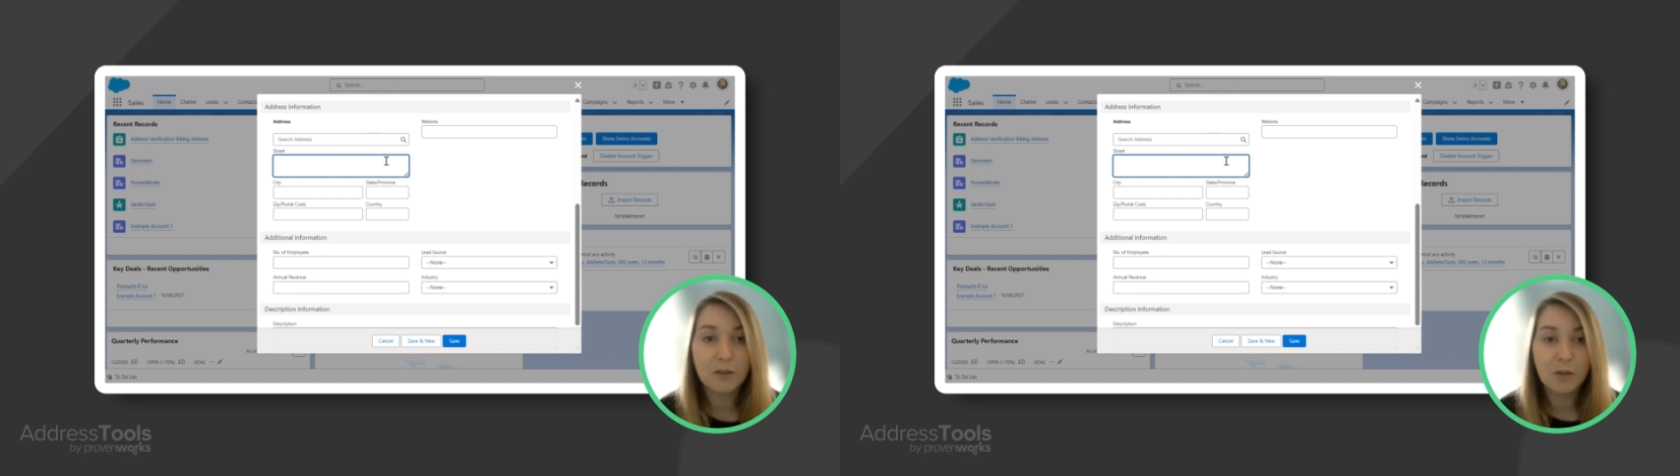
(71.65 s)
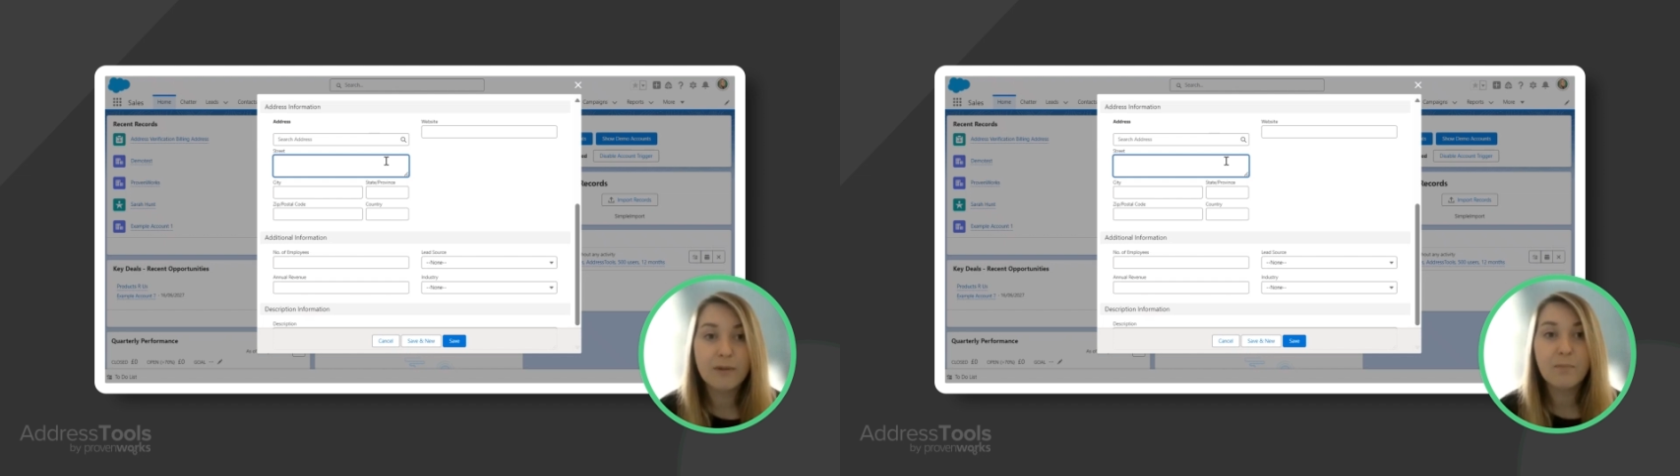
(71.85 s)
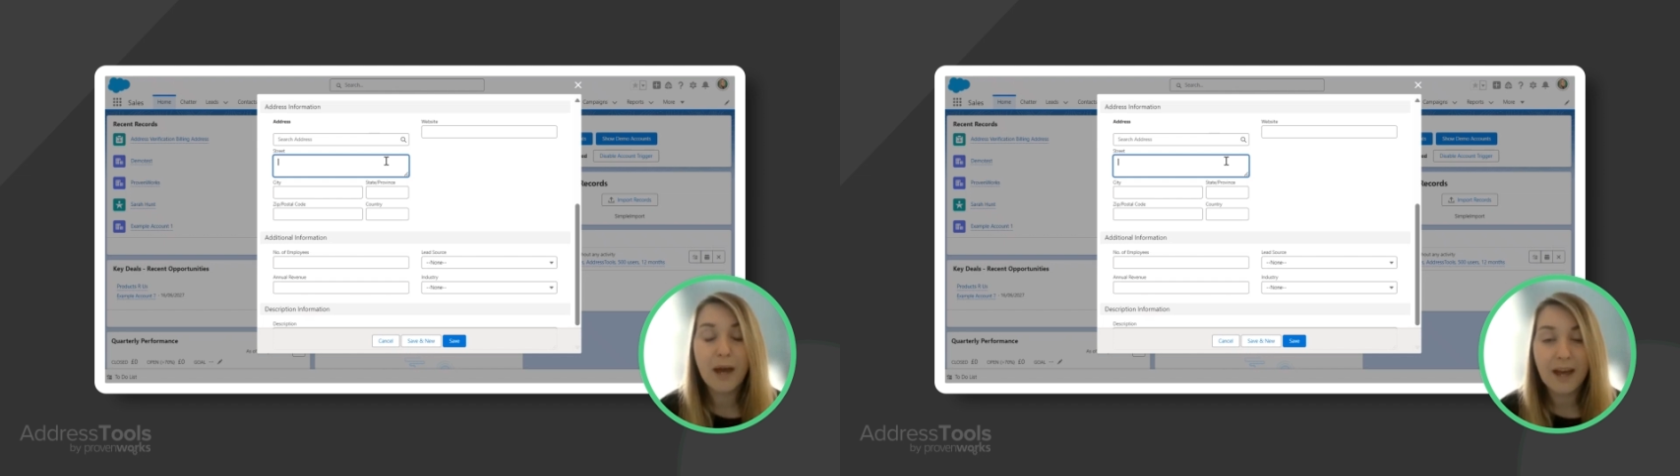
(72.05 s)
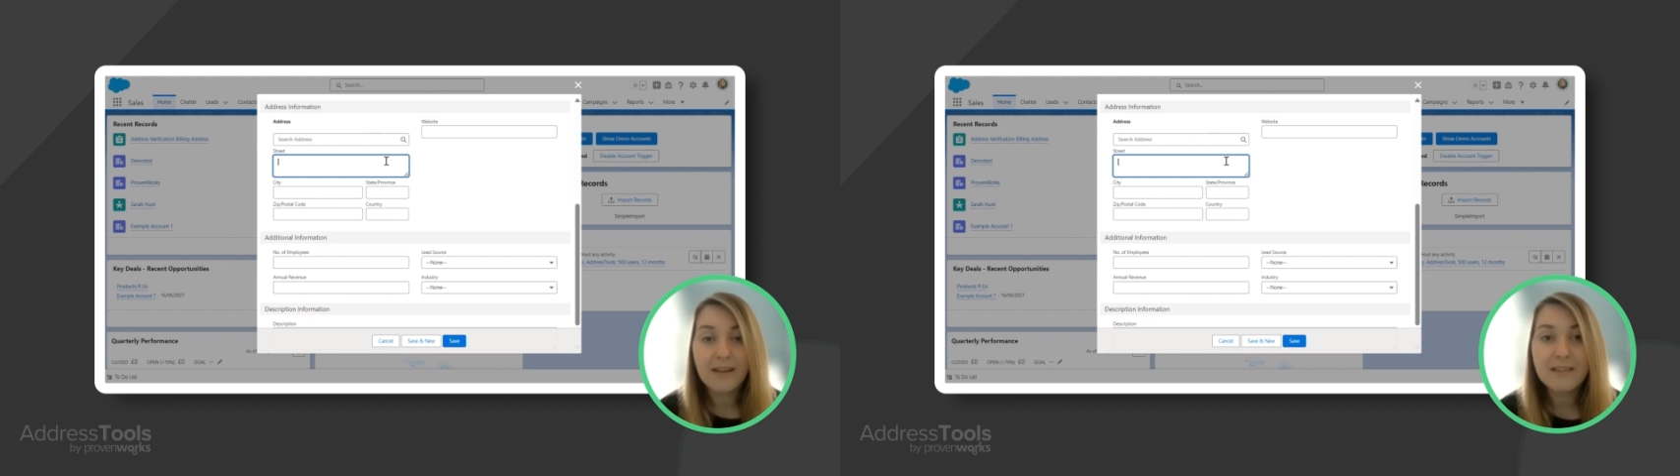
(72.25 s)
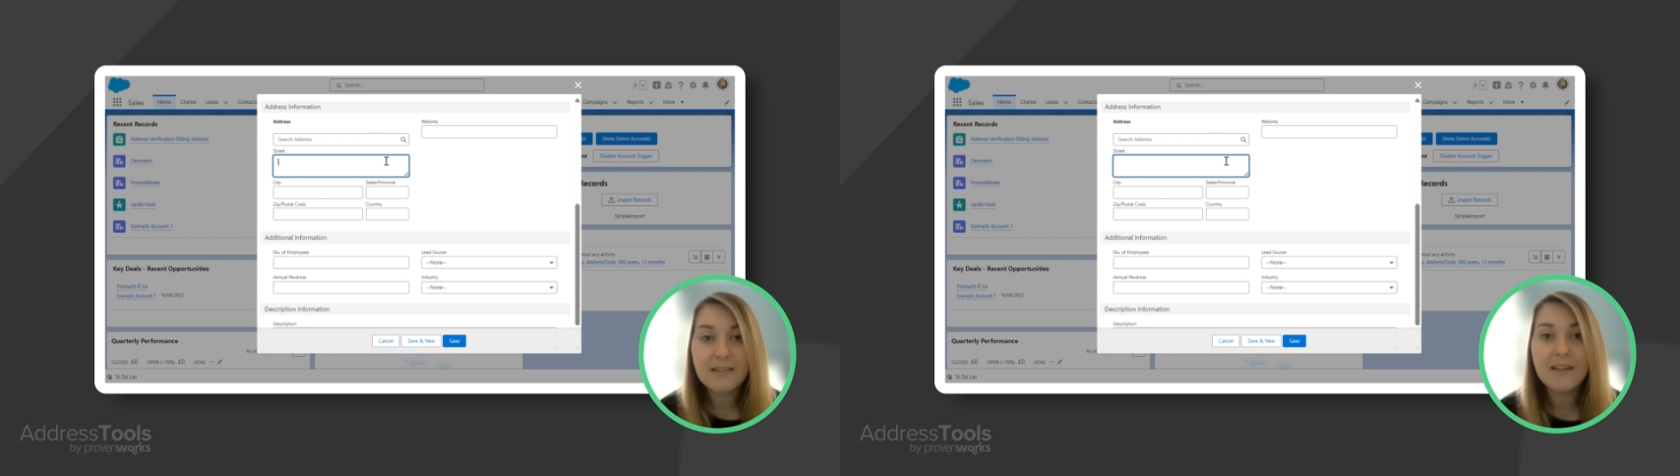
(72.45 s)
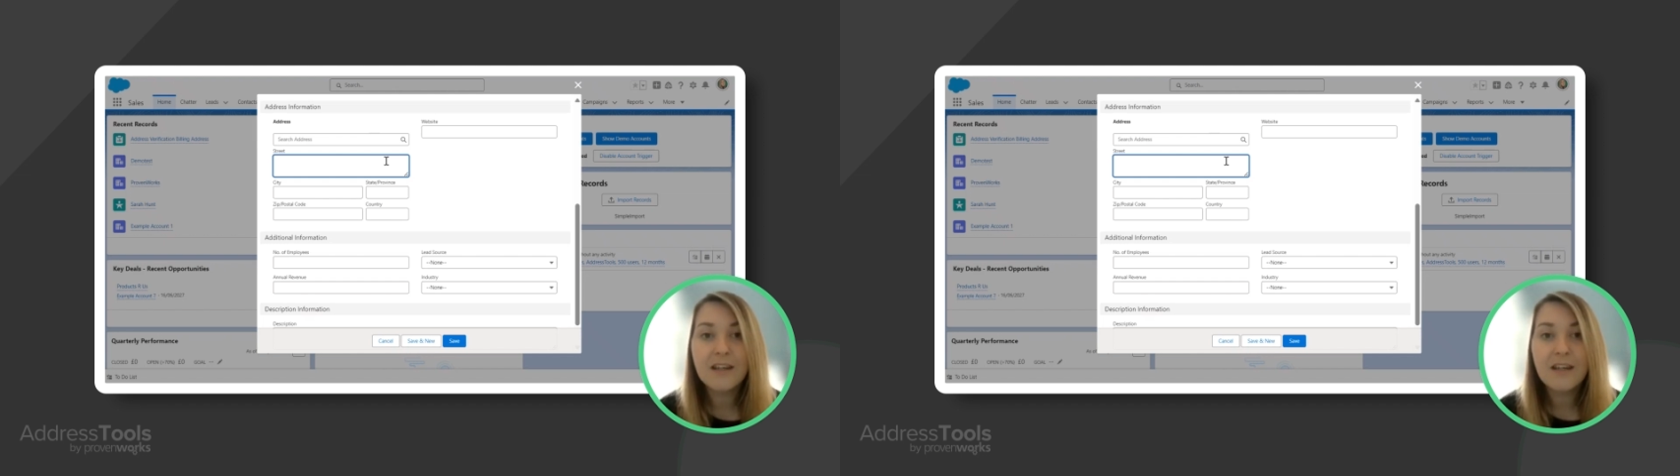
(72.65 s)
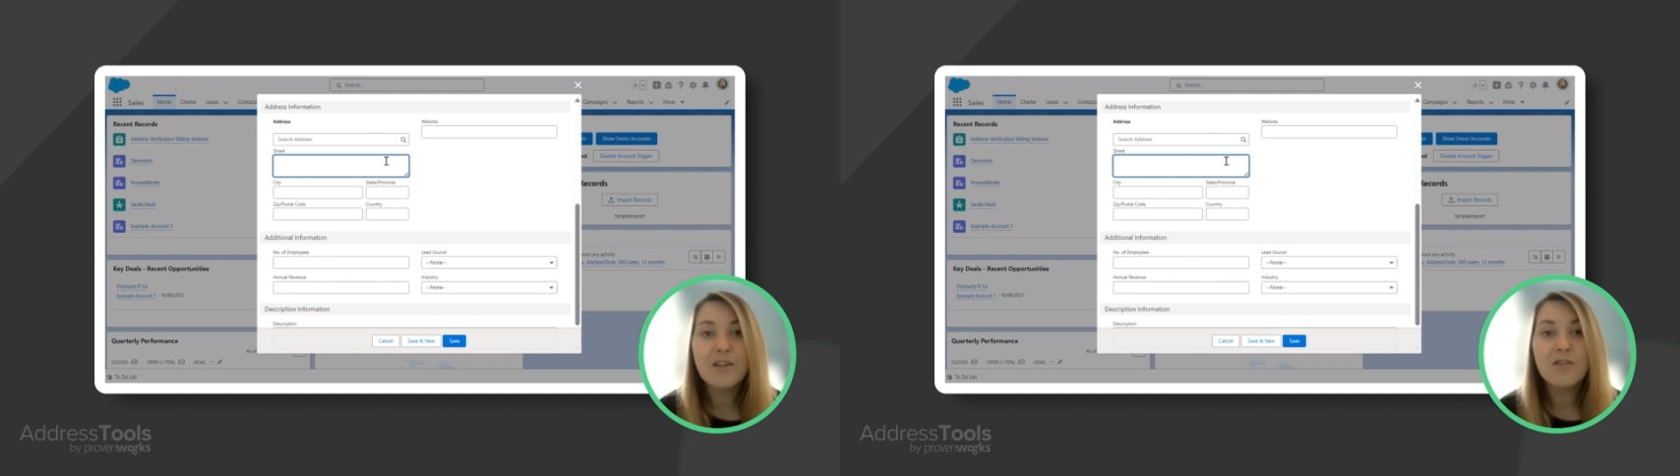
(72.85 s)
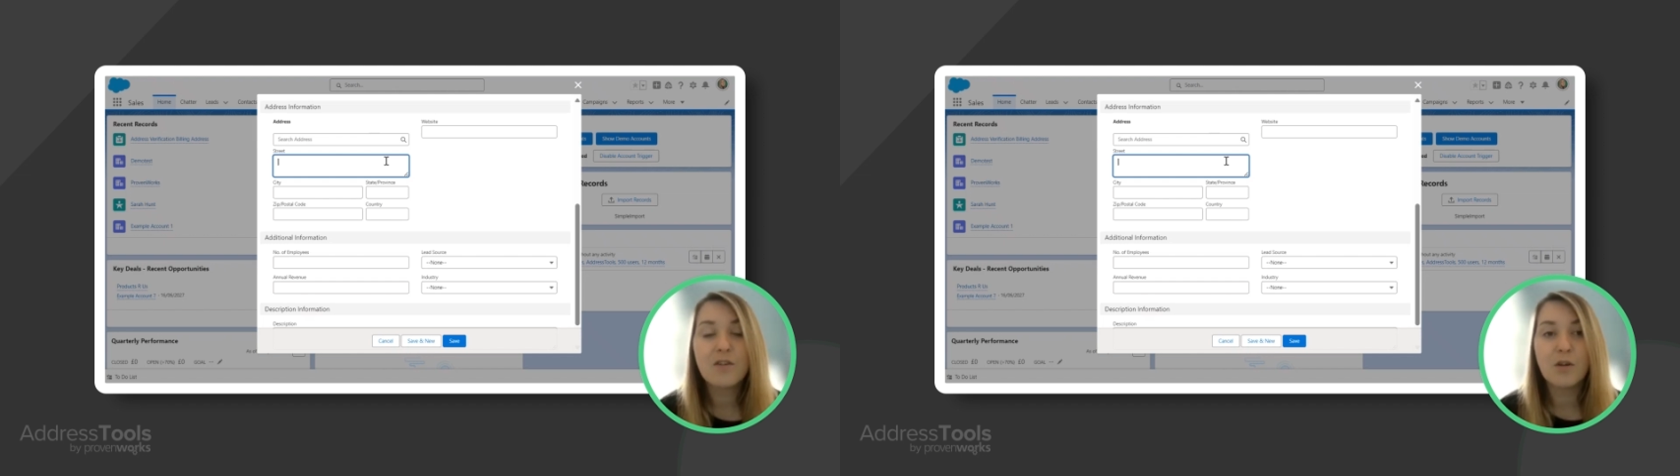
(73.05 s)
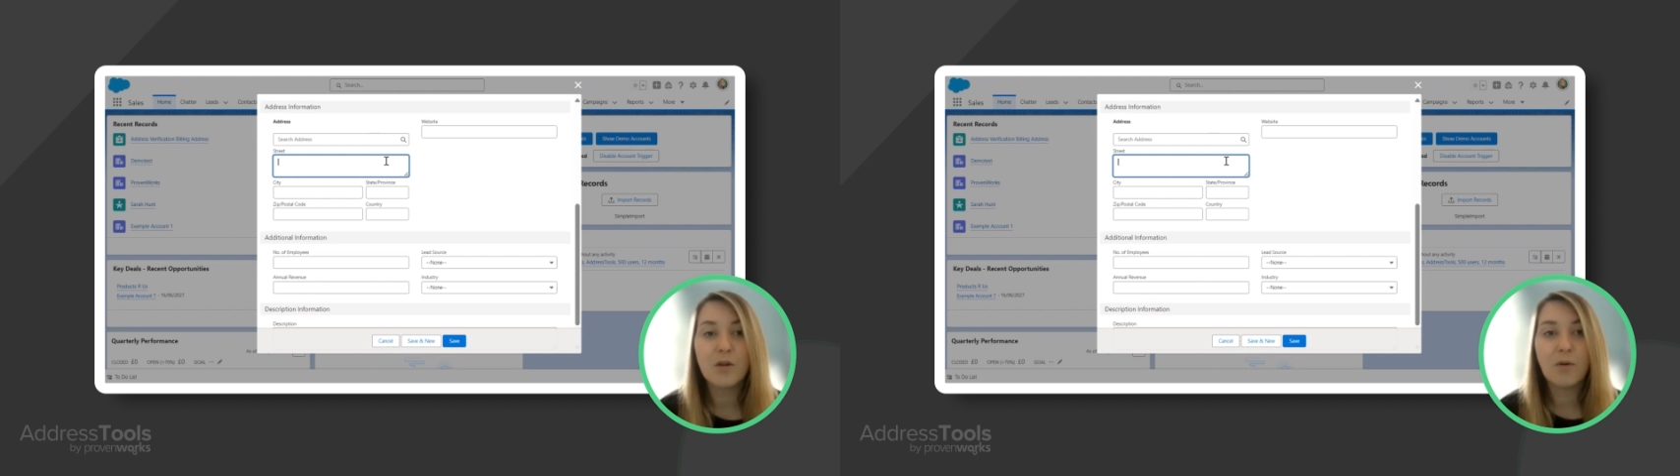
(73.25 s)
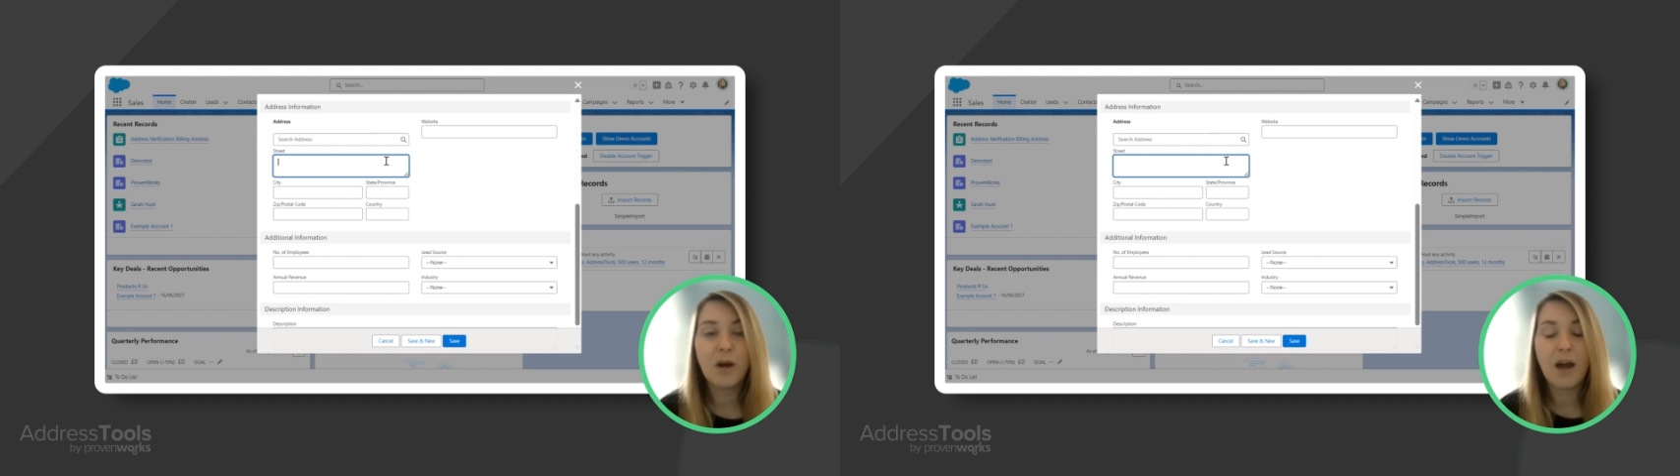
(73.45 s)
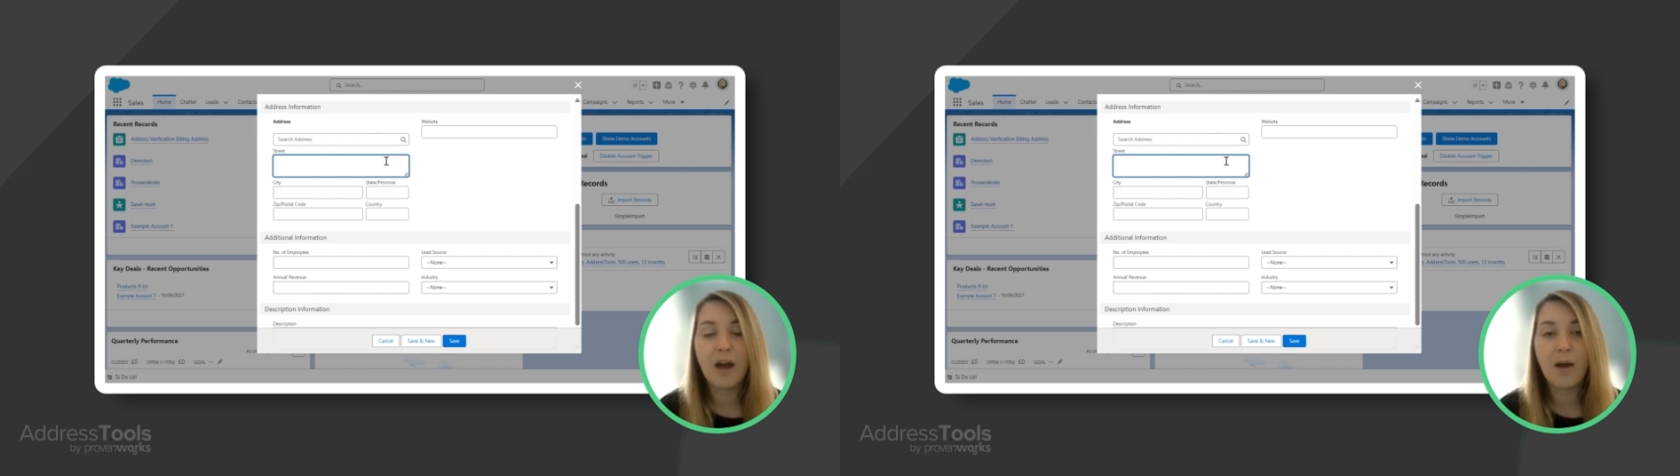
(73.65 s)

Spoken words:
do its best to